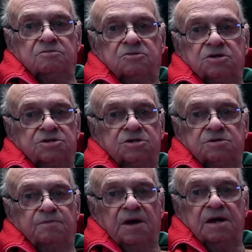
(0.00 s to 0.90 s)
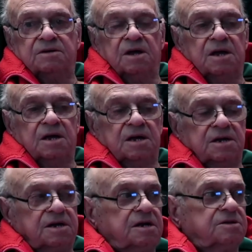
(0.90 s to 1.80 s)
just as bad
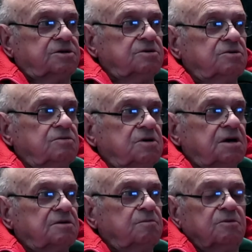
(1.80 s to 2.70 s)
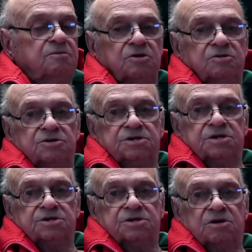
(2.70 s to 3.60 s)
to get to Bermuda as it
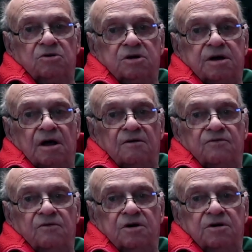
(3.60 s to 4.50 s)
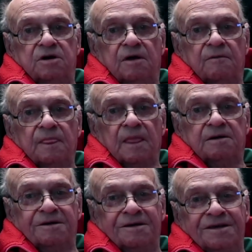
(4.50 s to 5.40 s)
is to go to California.
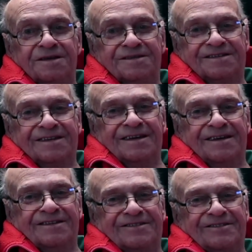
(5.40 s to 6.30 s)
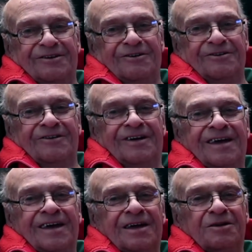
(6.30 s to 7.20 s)
He said, so
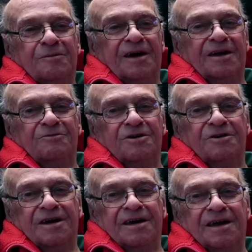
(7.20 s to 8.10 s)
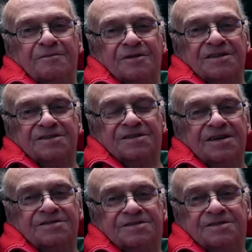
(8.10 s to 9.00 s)
no matter where I am in the
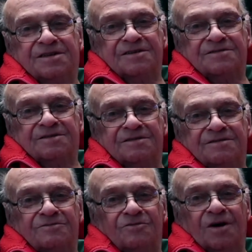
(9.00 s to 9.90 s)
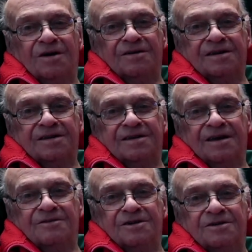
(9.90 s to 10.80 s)
States, it takes a while to get
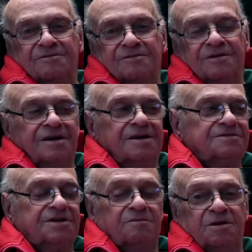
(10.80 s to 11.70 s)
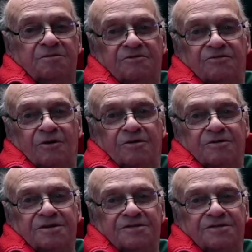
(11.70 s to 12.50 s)
down there, except maybe Florida,